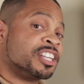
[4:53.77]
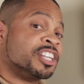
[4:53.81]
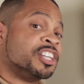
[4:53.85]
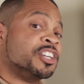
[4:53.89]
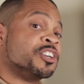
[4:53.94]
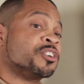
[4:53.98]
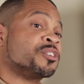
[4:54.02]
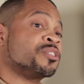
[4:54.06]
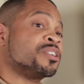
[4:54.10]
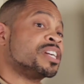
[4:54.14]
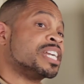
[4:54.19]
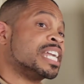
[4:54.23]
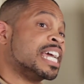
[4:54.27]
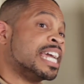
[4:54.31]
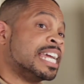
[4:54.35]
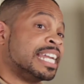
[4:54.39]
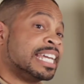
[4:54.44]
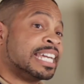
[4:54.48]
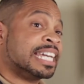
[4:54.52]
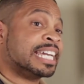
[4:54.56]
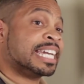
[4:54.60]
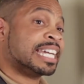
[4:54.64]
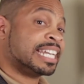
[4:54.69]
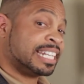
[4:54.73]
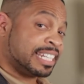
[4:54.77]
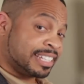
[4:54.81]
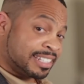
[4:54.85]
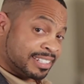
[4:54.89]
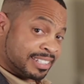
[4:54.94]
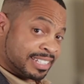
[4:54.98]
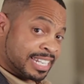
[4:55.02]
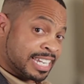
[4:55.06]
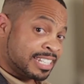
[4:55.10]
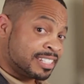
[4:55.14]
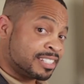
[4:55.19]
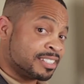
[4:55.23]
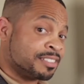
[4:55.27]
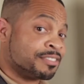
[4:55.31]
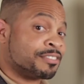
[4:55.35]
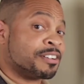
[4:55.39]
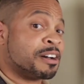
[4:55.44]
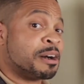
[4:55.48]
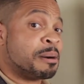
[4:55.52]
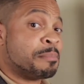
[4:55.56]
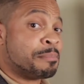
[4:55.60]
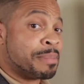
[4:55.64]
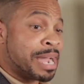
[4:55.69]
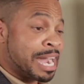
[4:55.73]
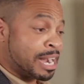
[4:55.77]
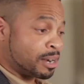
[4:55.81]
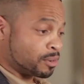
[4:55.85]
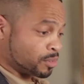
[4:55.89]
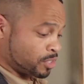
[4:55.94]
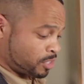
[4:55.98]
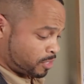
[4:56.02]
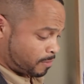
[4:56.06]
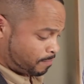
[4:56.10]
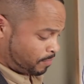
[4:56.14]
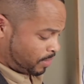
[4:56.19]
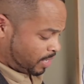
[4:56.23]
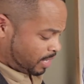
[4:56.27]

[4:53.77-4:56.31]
urinating in excessive amounts.